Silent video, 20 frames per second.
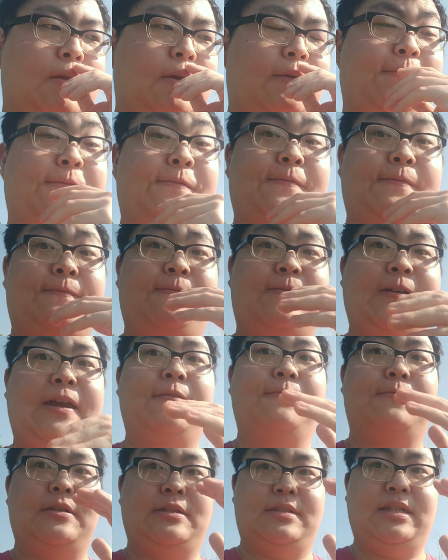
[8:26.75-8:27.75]

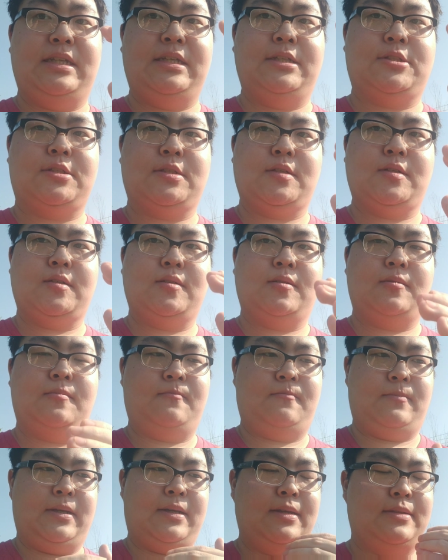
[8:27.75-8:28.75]
favorite teacher.
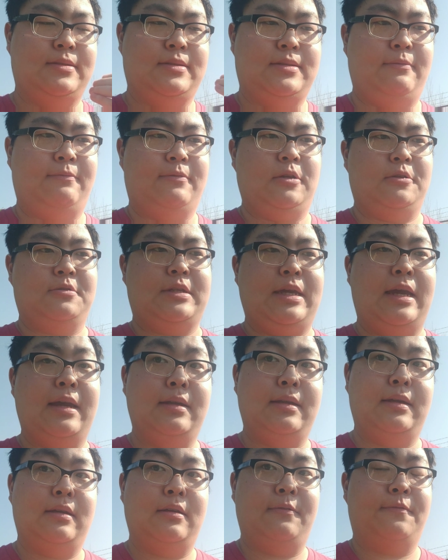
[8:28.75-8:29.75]
Because if they're
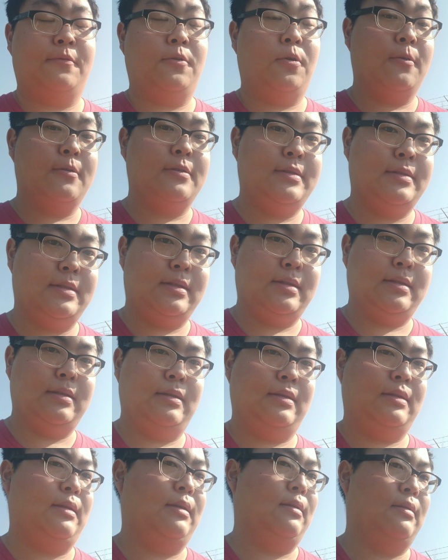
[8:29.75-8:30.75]
dating, of course
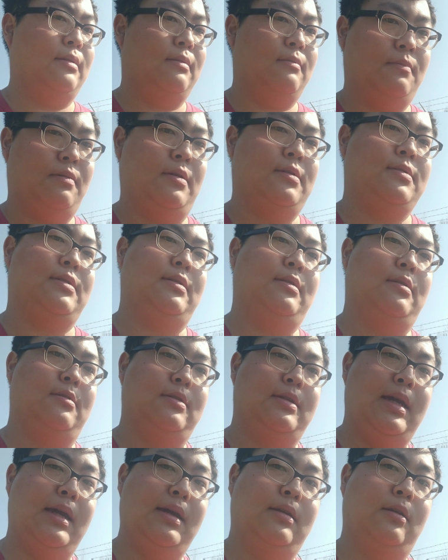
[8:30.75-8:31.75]
the person they're
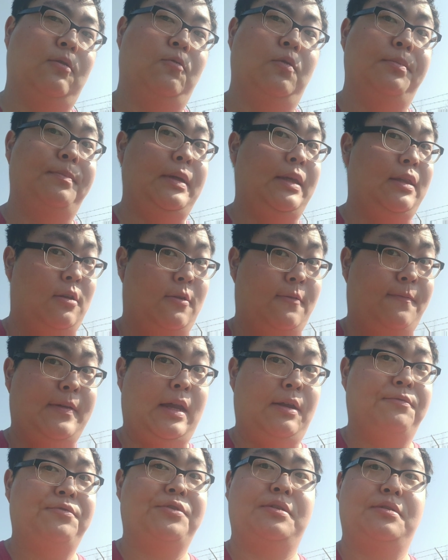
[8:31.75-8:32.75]
dating would be their
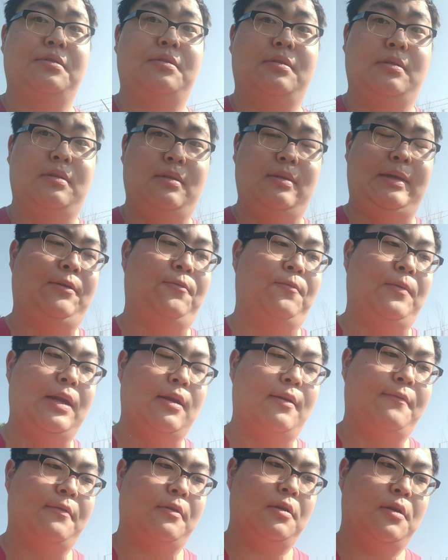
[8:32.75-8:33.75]
favorite, like
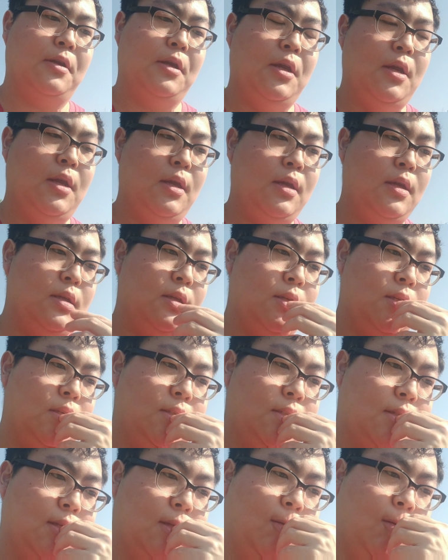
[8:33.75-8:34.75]
whatever.
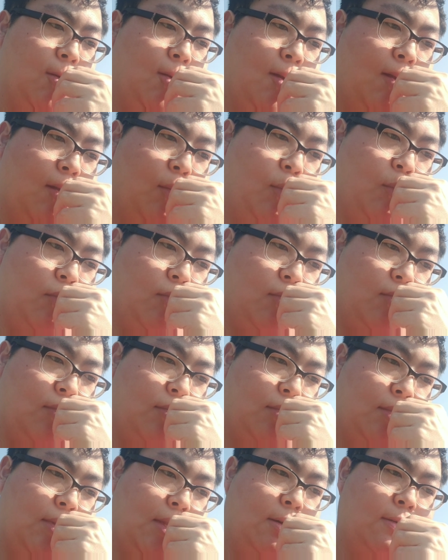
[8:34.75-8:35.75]
So
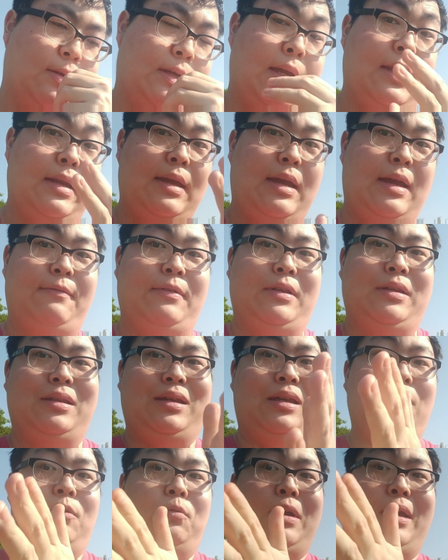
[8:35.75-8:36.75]
they'll kind of have a
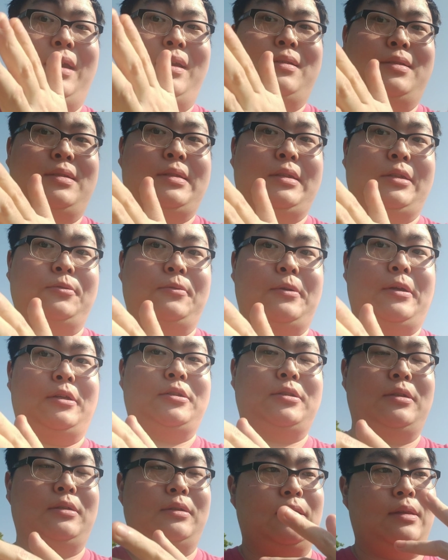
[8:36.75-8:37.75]
leeway in the
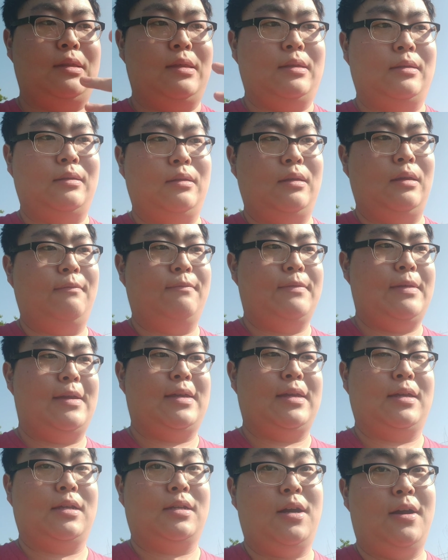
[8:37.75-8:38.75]
situation, and then if they
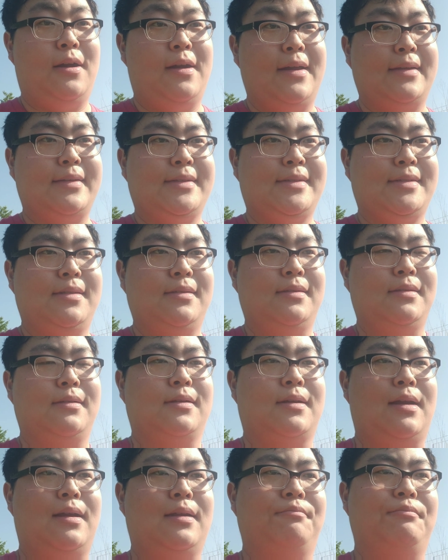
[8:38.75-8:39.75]
get caught, they're
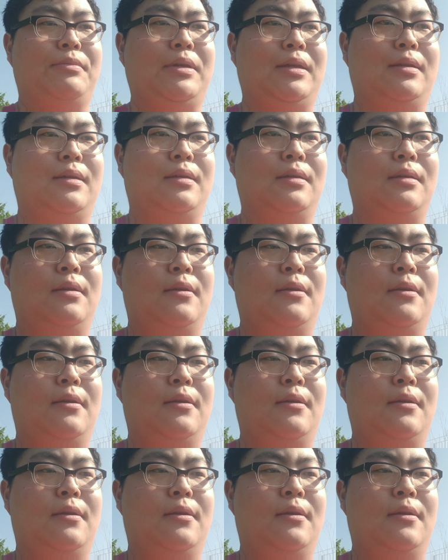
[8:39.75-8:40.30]
gonna be,